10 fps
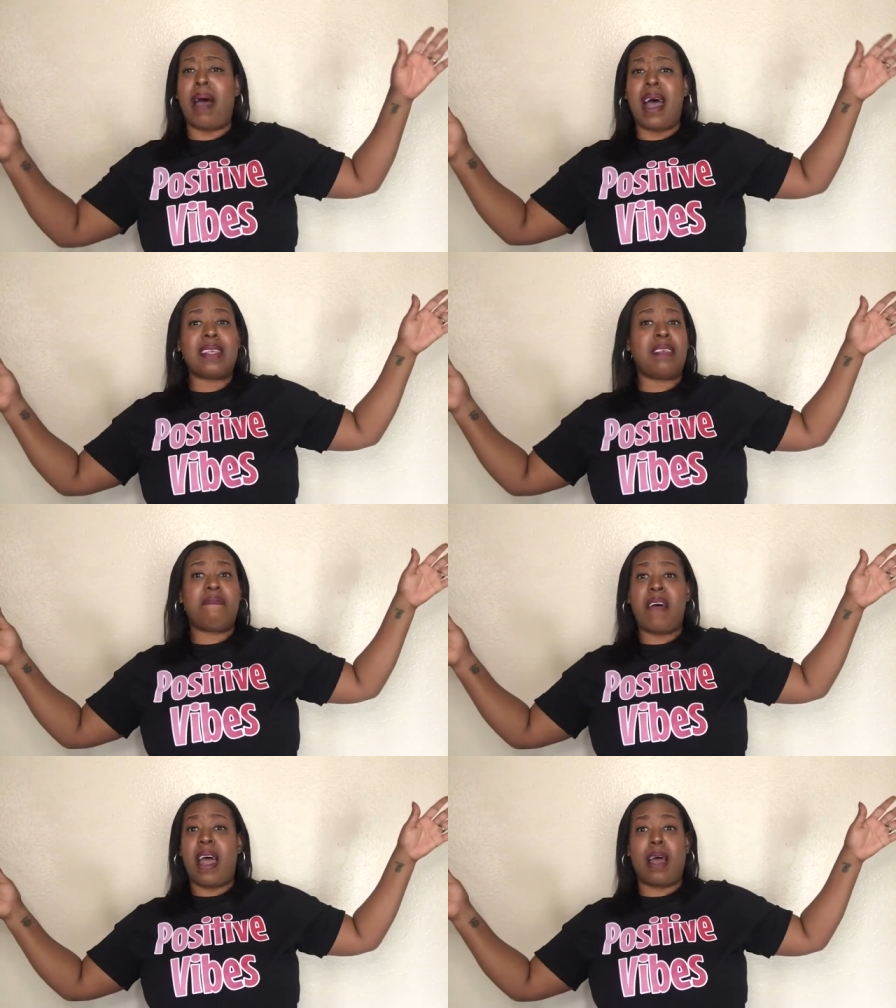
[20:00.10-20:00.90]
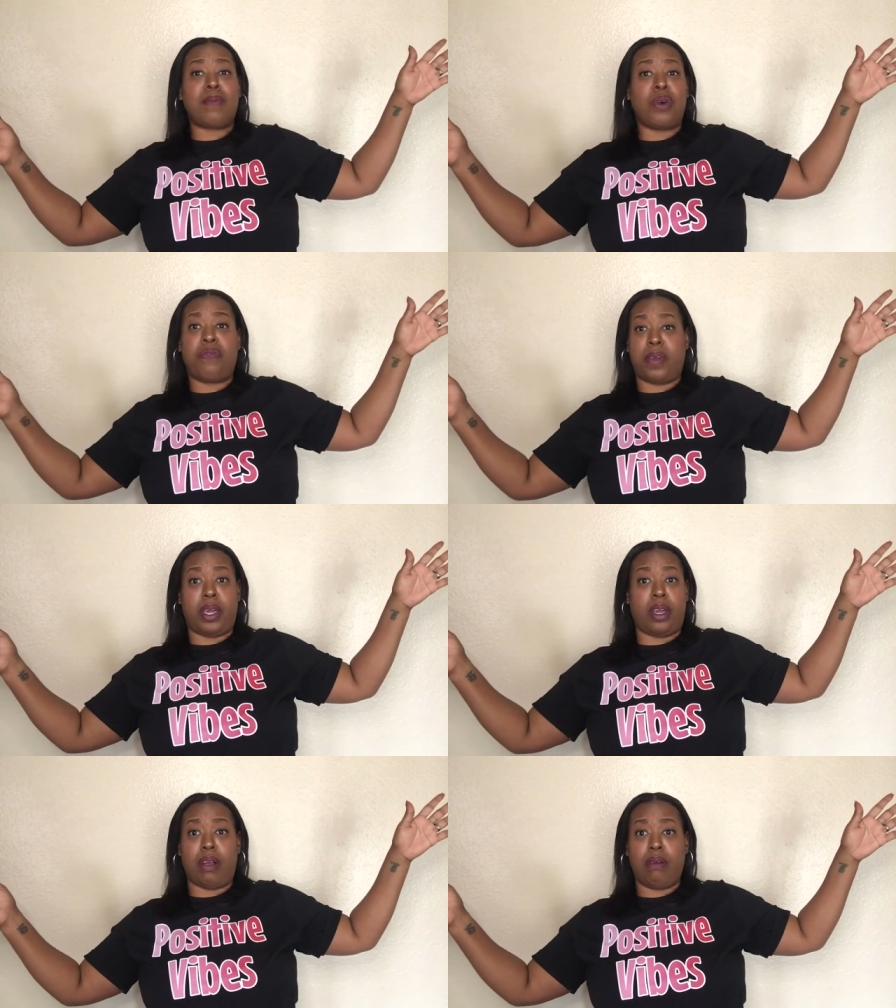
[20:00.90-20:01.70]
positive vibes over
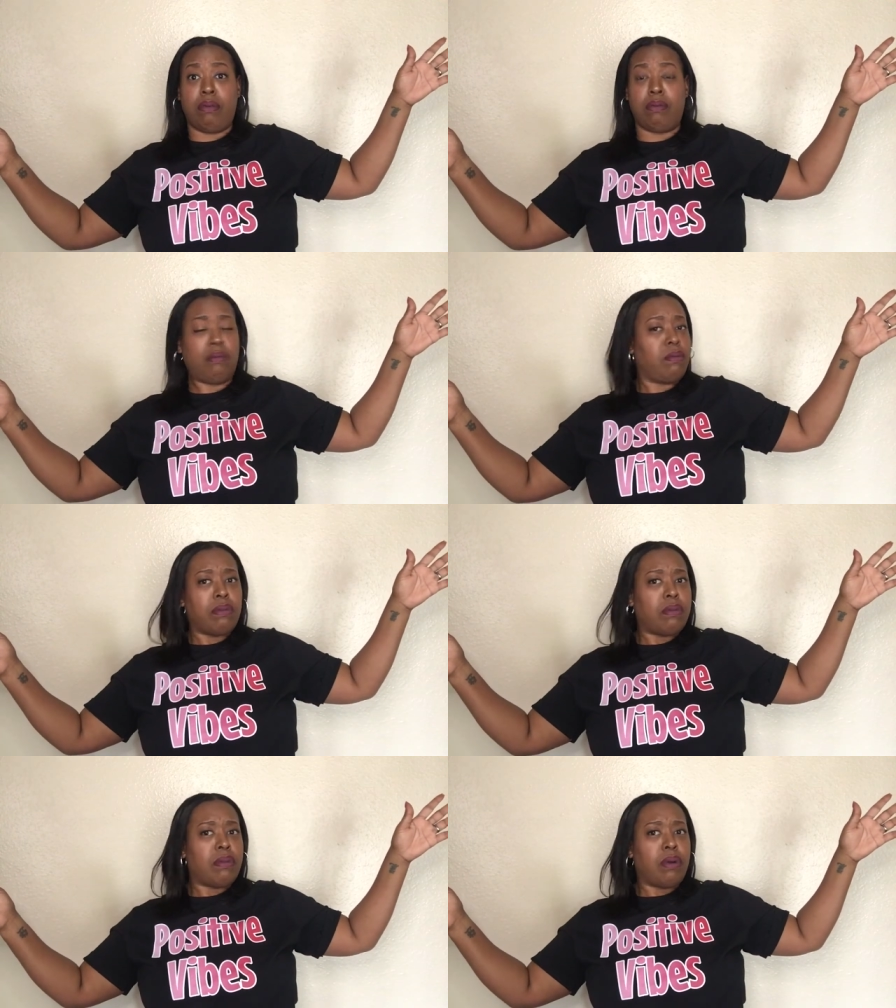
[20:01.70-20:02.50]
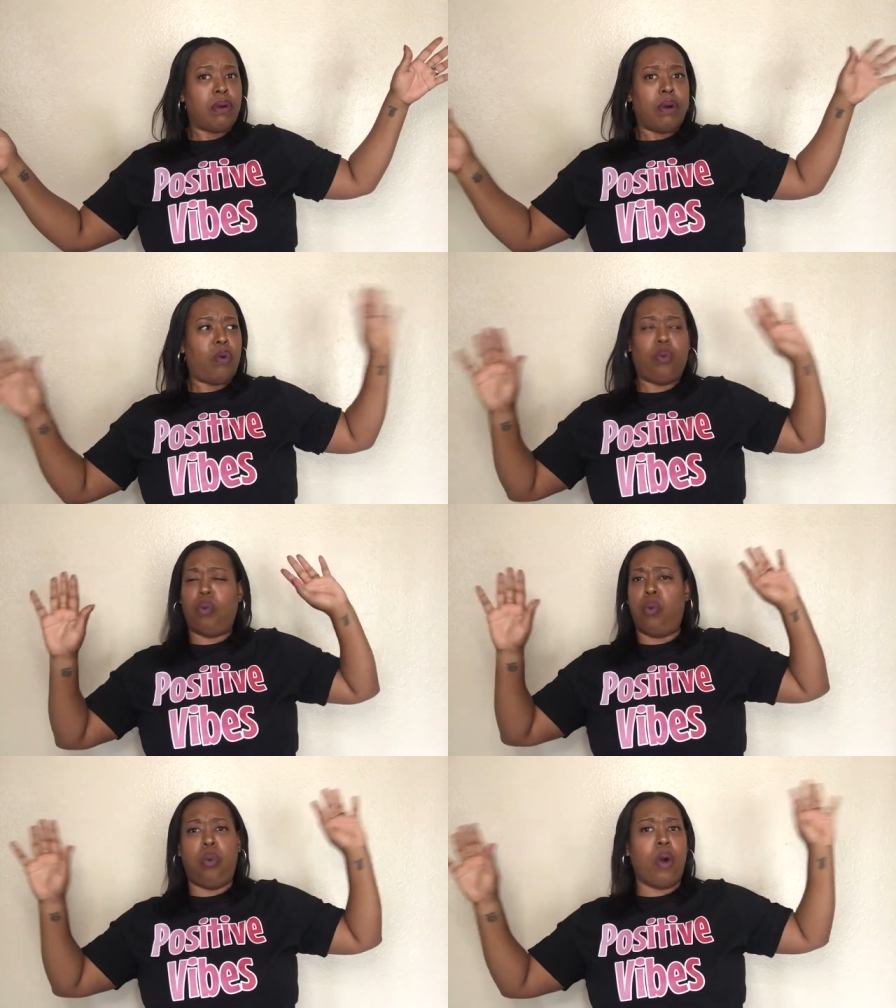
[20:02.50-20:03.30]
here.
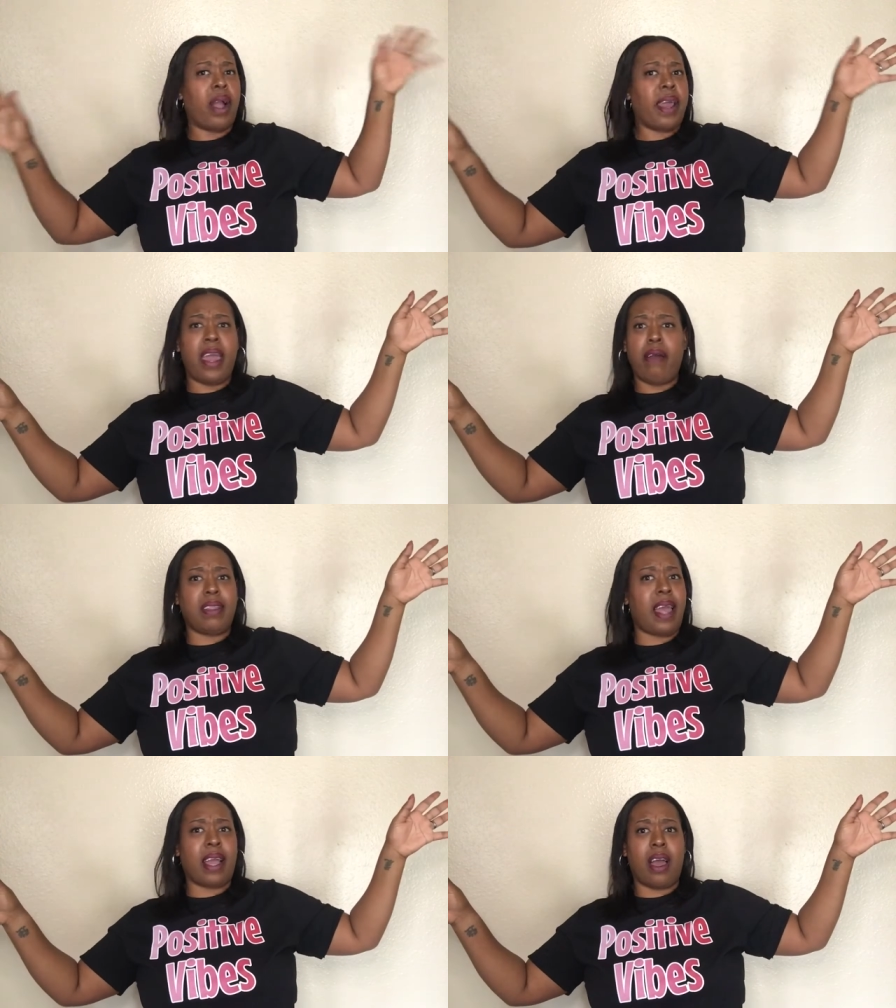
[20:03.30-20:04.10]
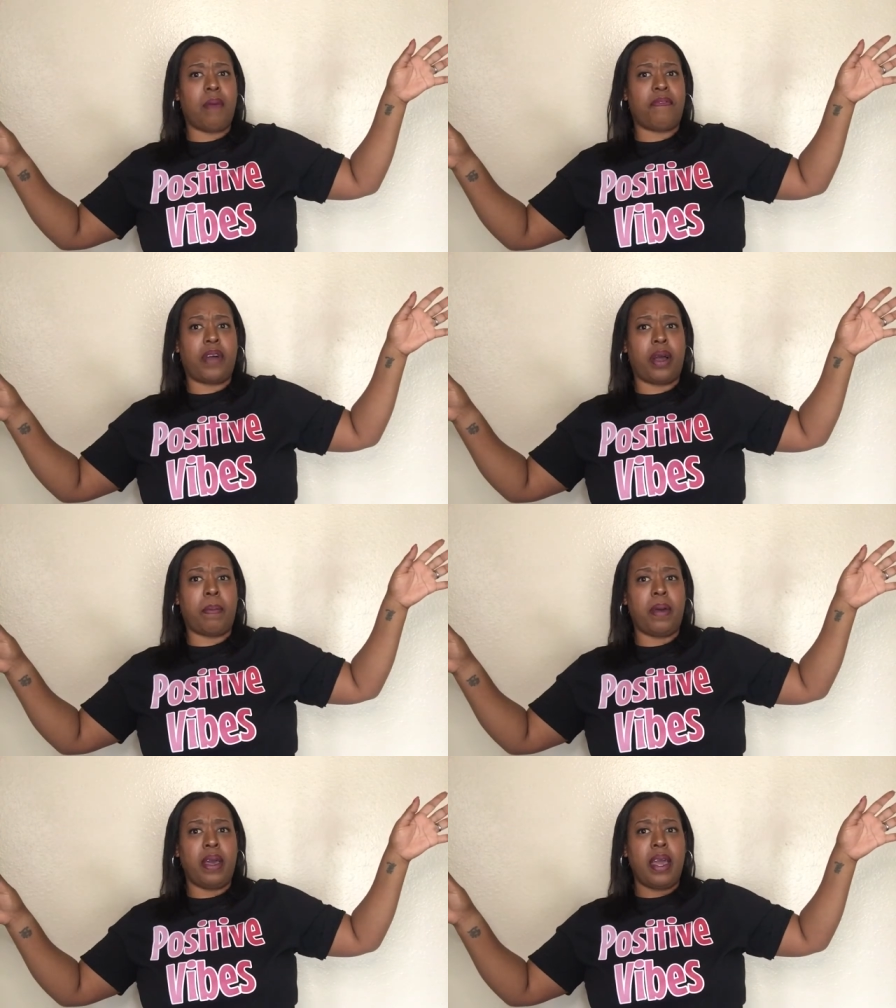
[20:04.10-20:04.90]
Where the hell did that come
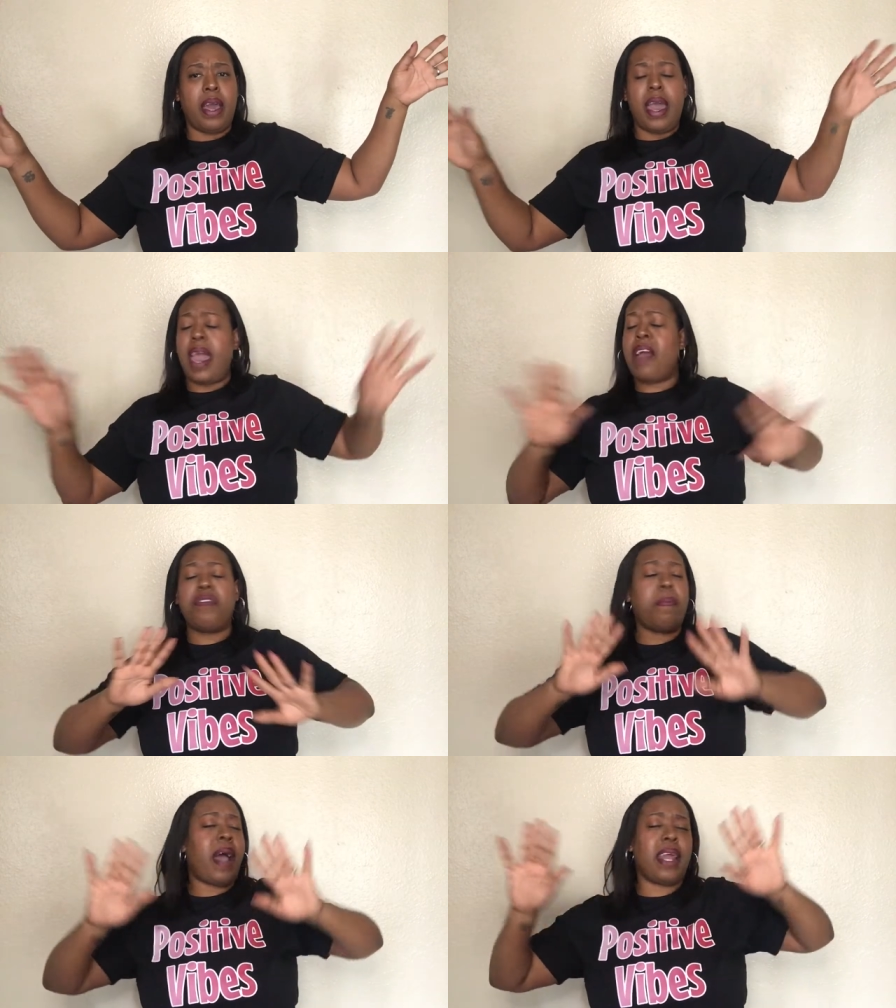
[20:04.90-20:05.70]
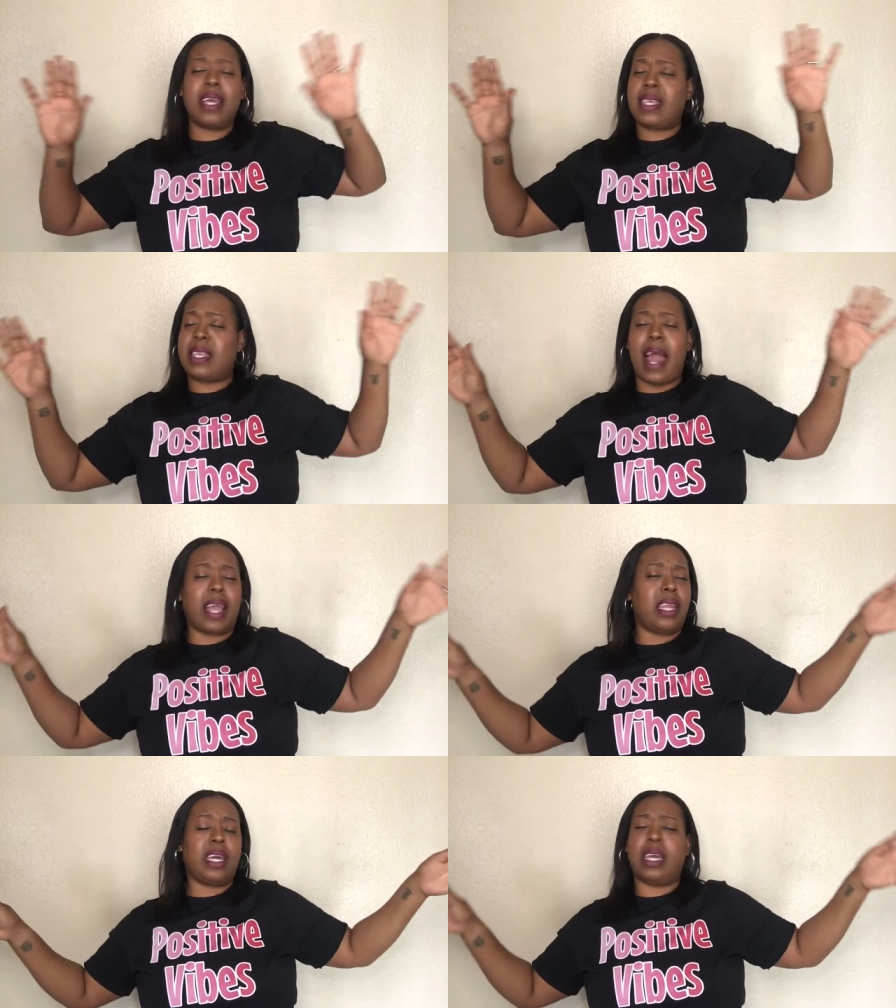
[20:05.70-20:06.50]
from? Everybody is
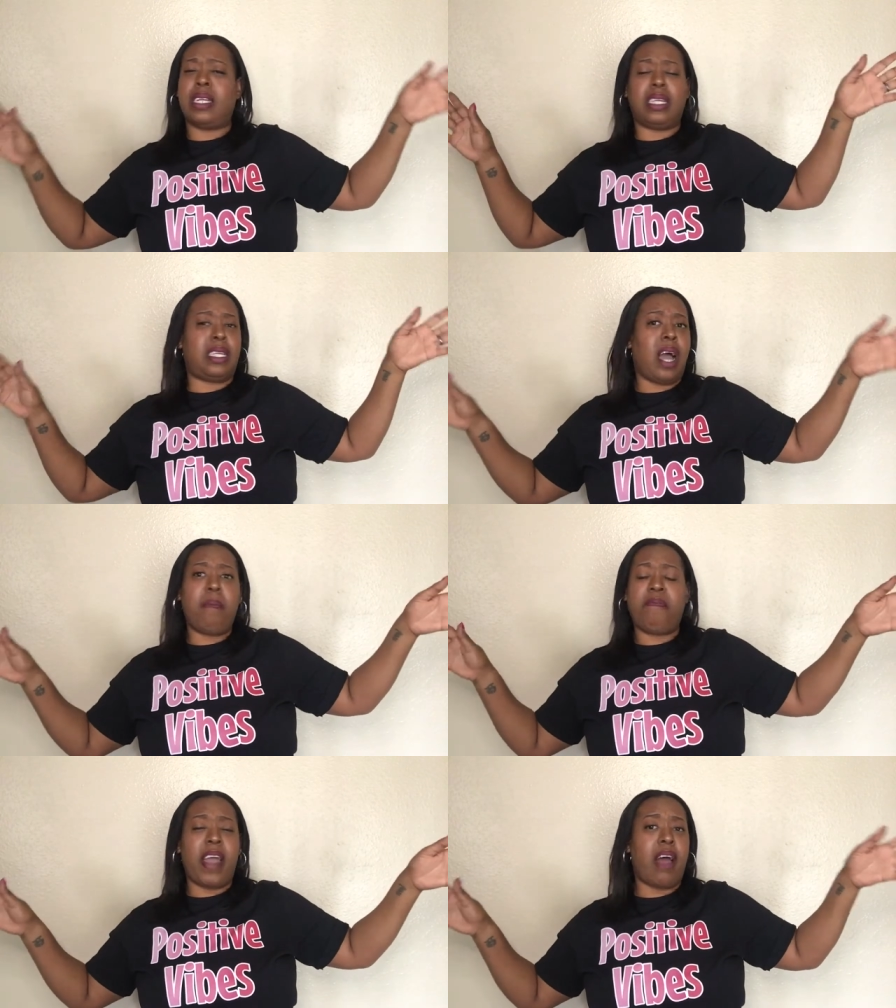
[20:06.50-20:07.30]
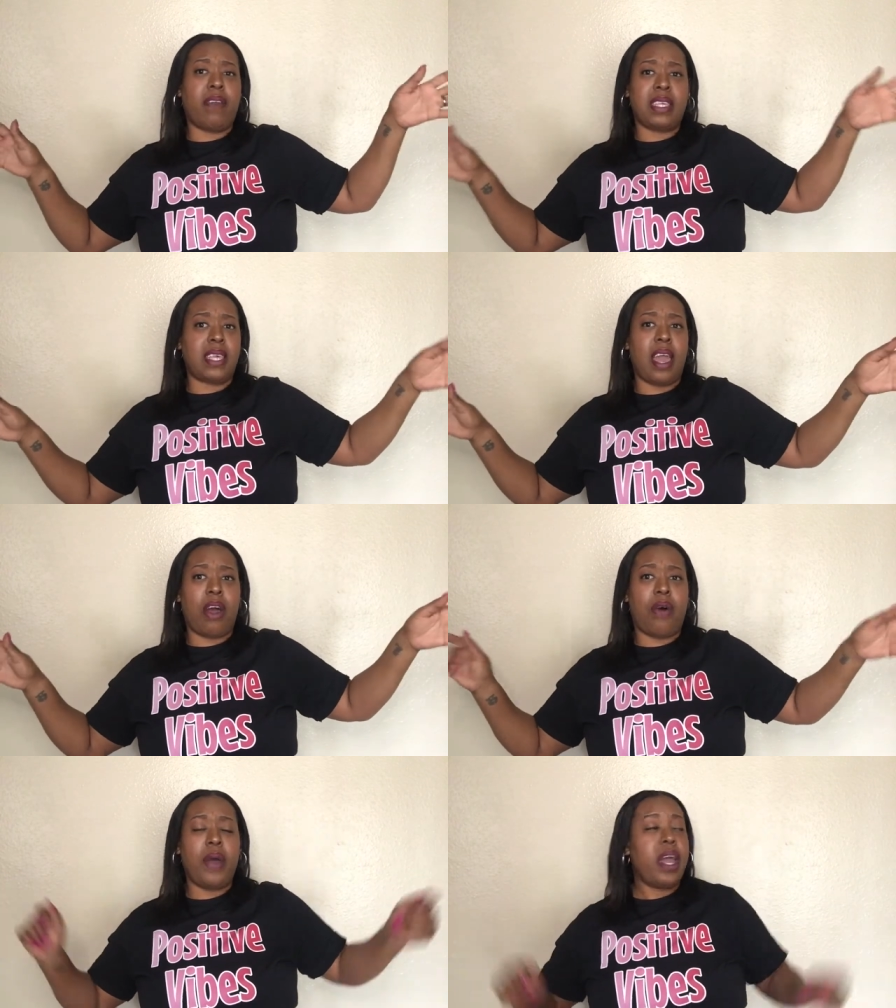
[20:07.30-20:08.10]
like looking dumbfounded as
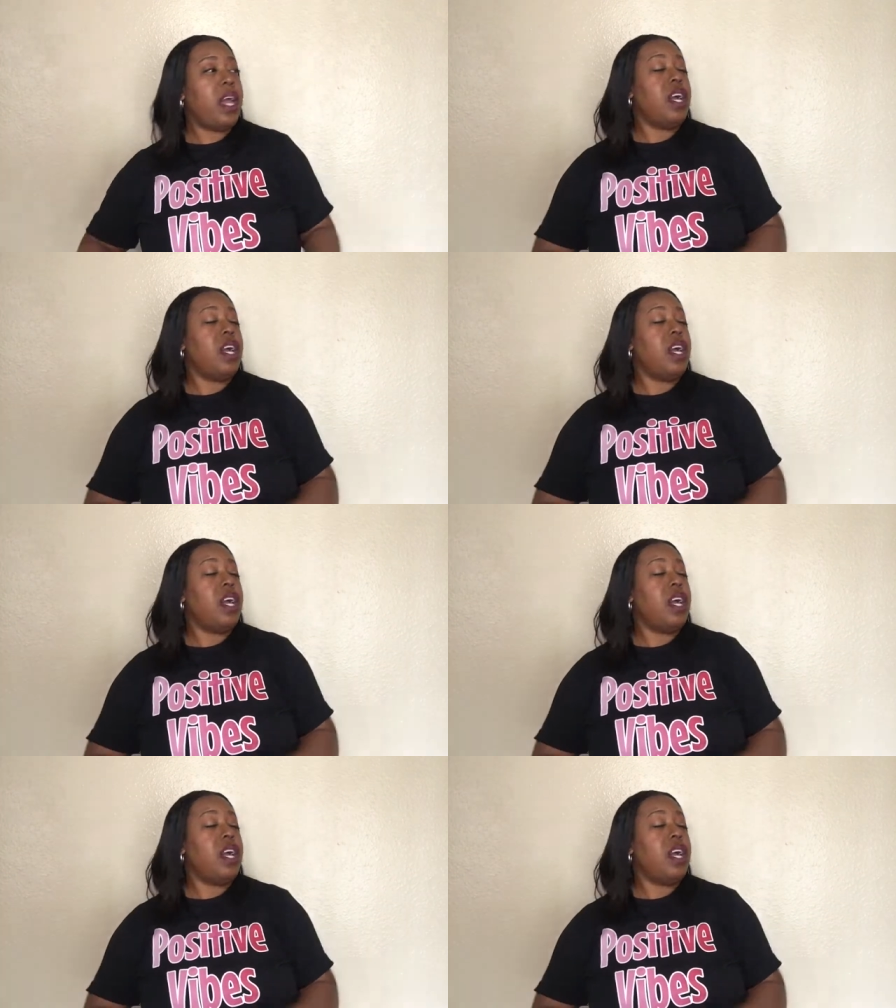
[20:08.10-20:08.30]
hell